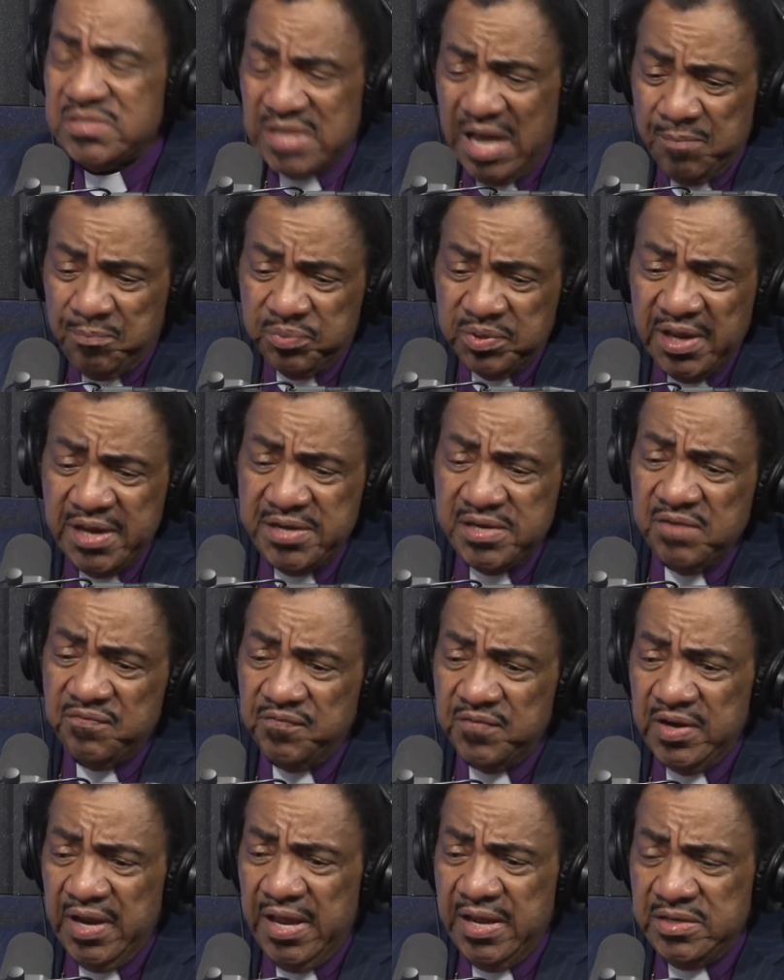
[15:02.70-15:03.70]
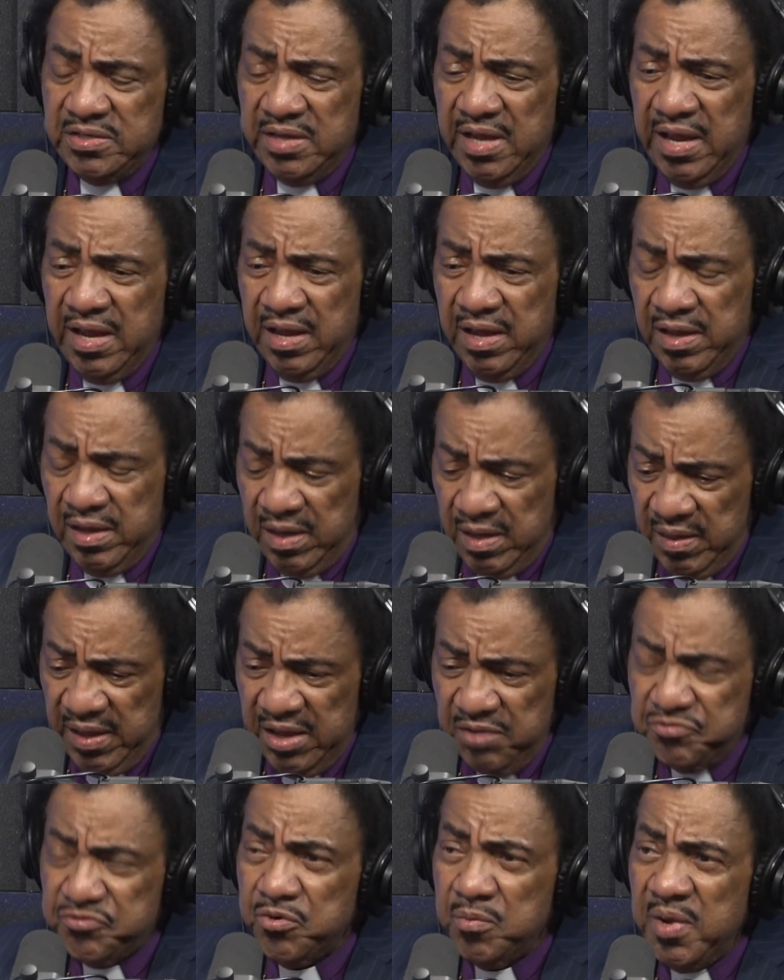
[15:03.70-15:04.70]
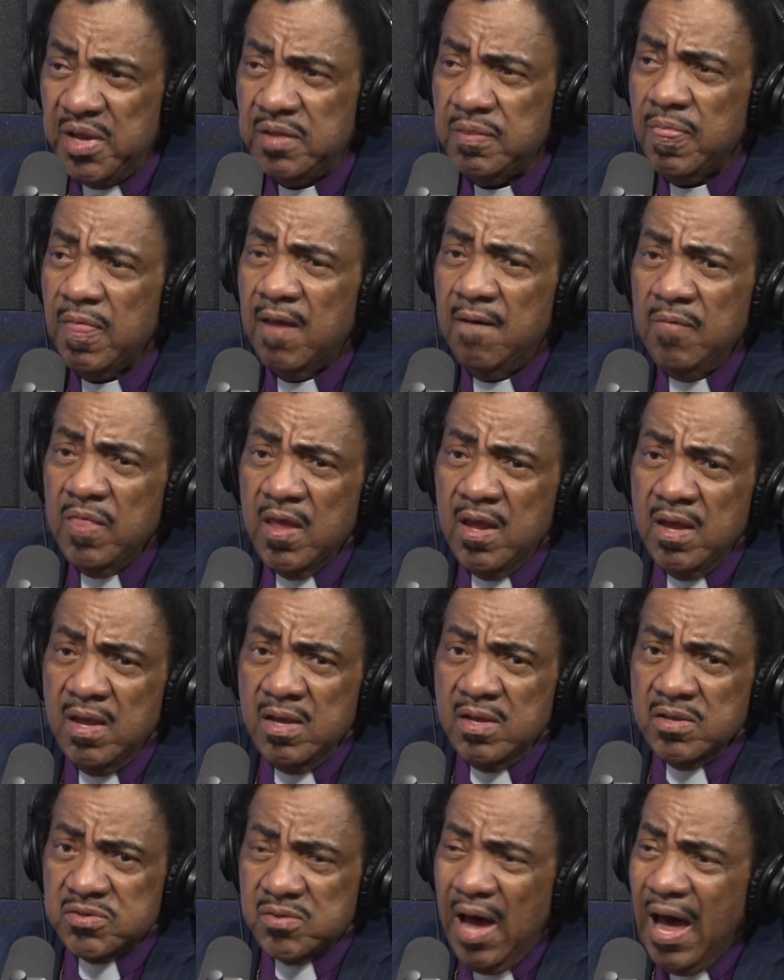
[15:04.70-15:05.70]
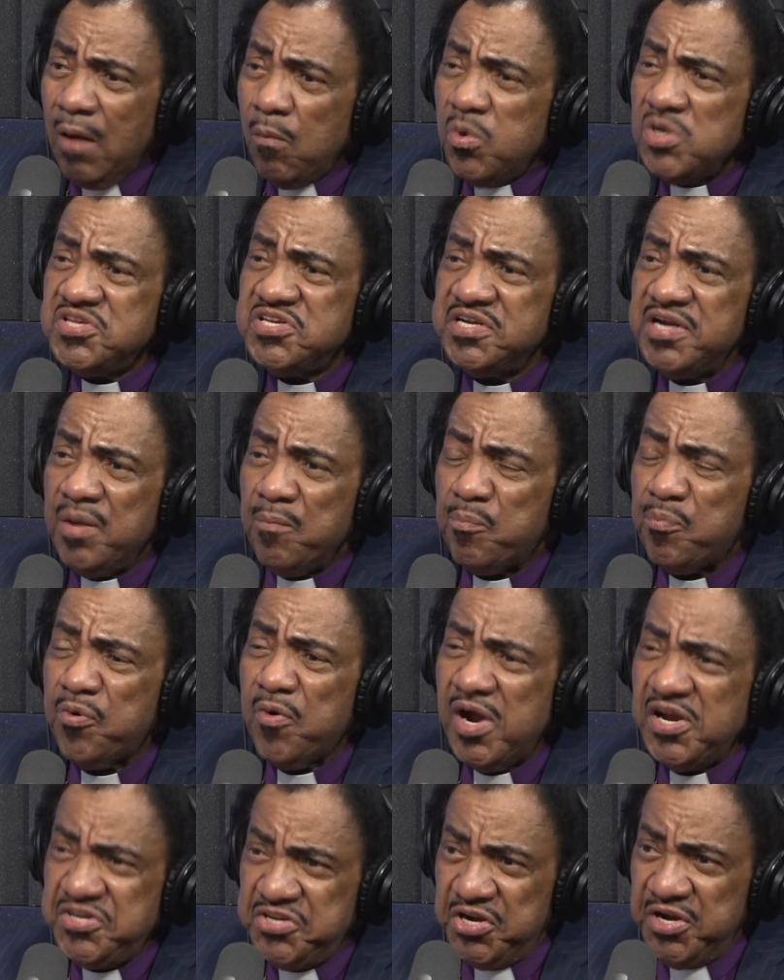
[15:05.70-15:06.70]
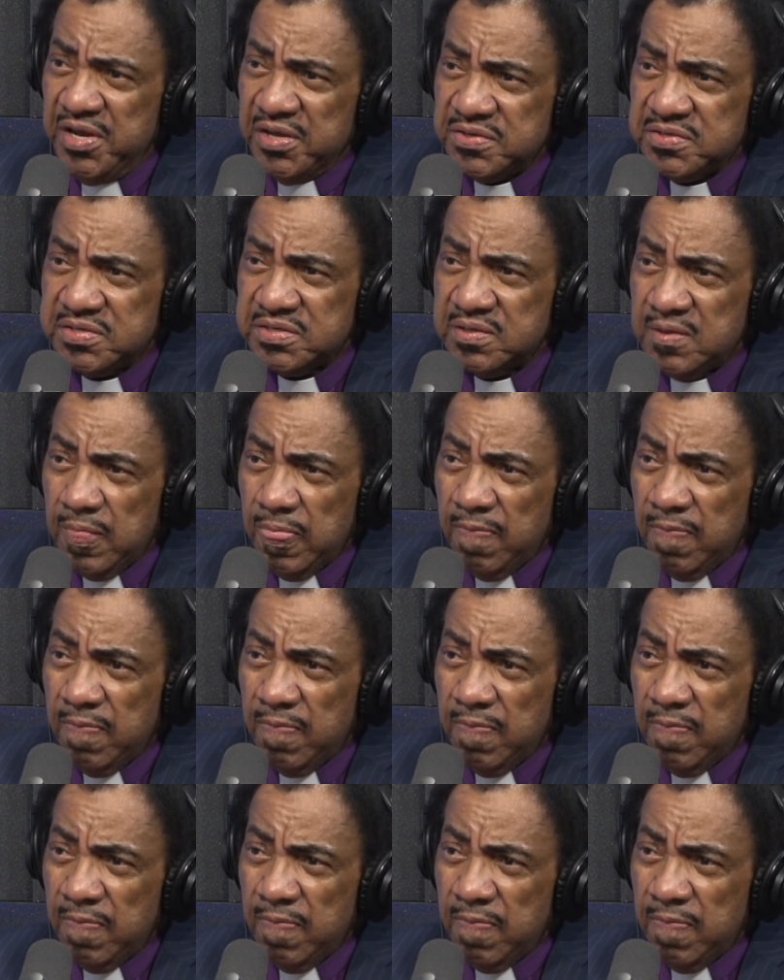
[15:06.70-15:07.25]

I play different instrument. So I was an impressionist.